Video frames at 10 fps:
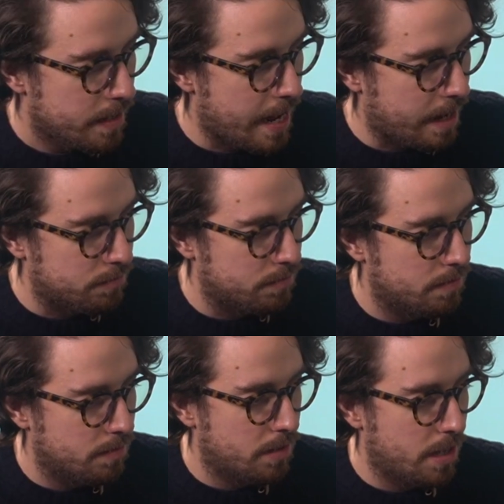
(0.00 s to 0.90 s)
Now,
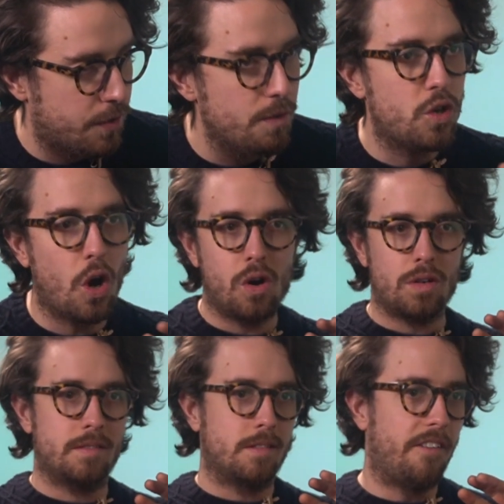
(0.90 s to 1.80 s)
if you've
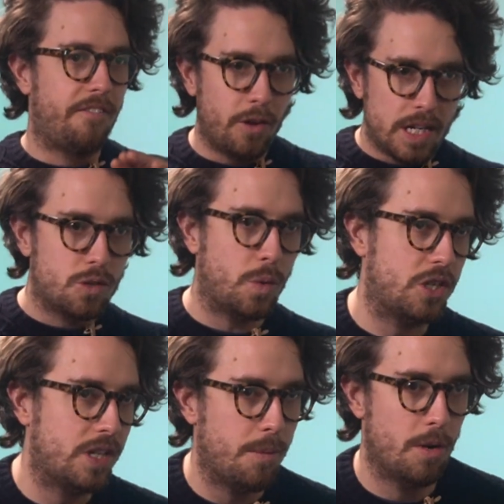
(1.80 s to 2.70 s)
got a fully
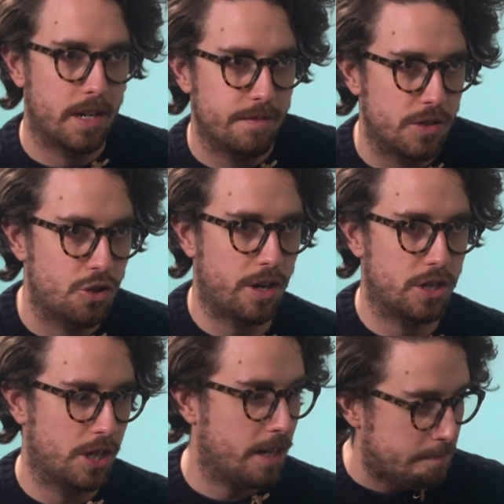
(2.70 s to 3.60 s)
switched network
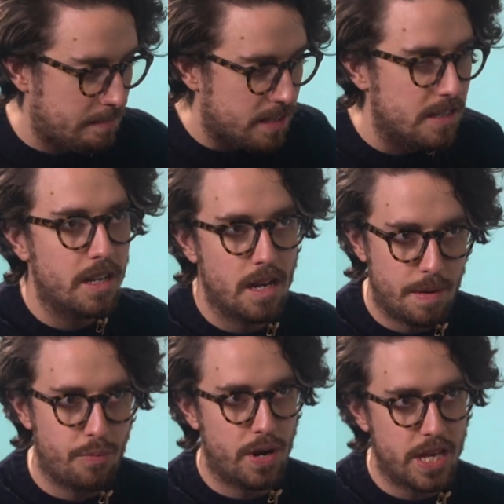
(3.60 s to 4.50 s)
infrastructure, this is going to
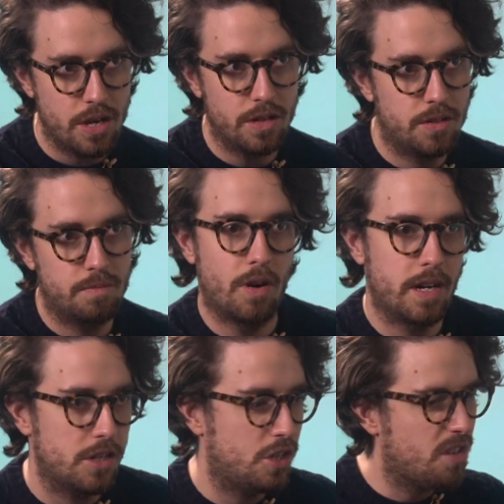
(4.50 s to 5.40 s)
be pretty good,
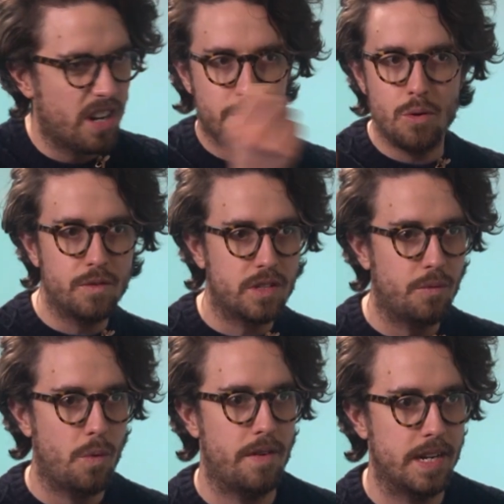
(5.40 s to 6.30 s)
right? Because you can kind of move
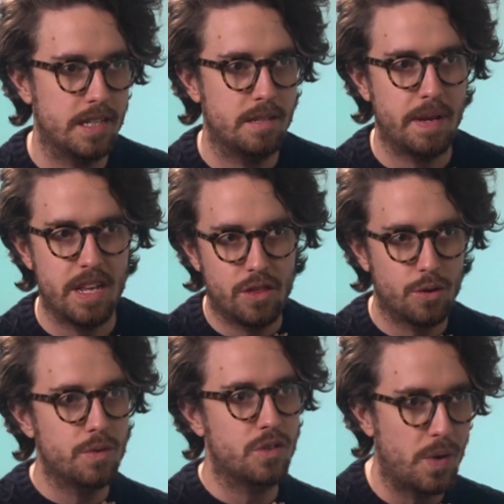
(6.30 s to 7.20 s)
stuff where it needs to be
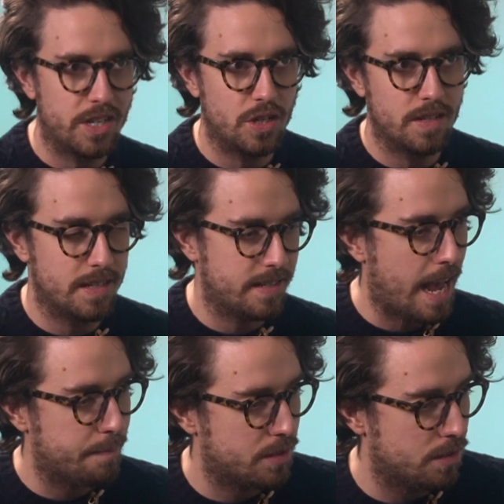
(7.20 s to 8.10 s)
through the switches and it's
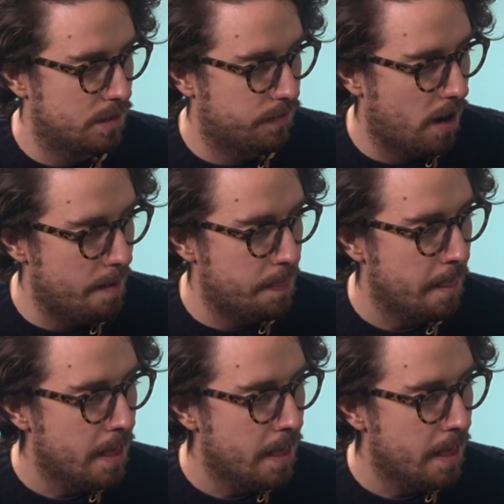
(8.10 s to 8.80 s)
absolutely fine.